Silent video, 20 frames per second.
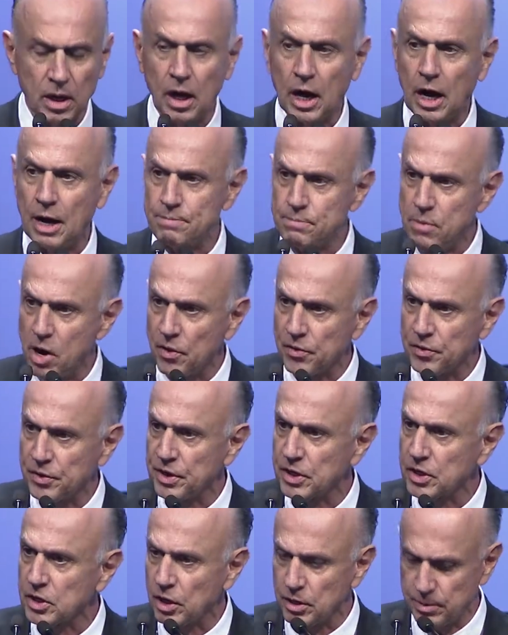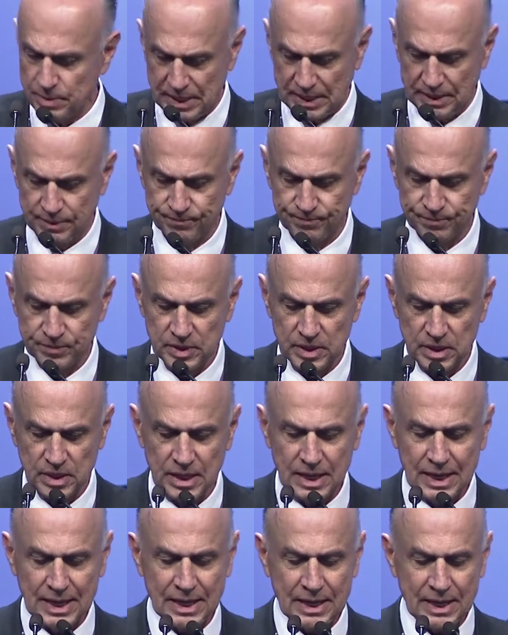a modern economy
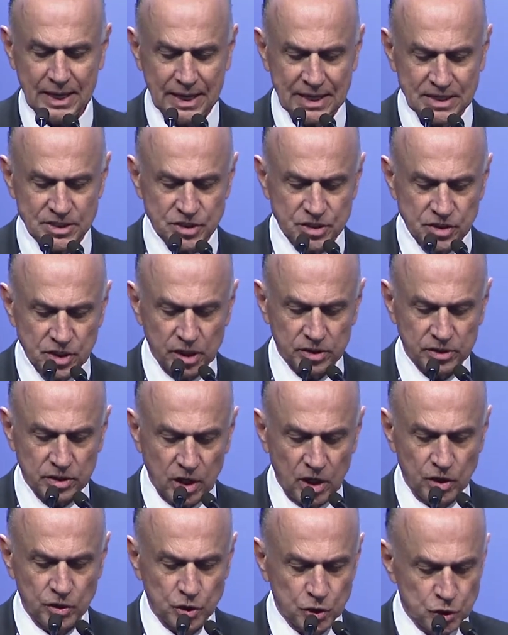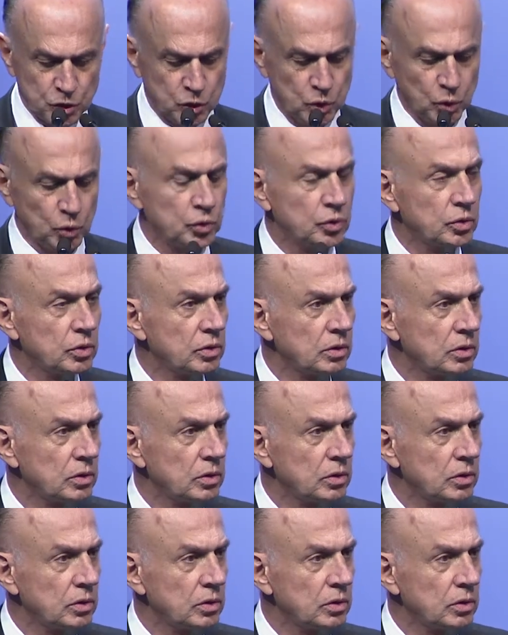is not understood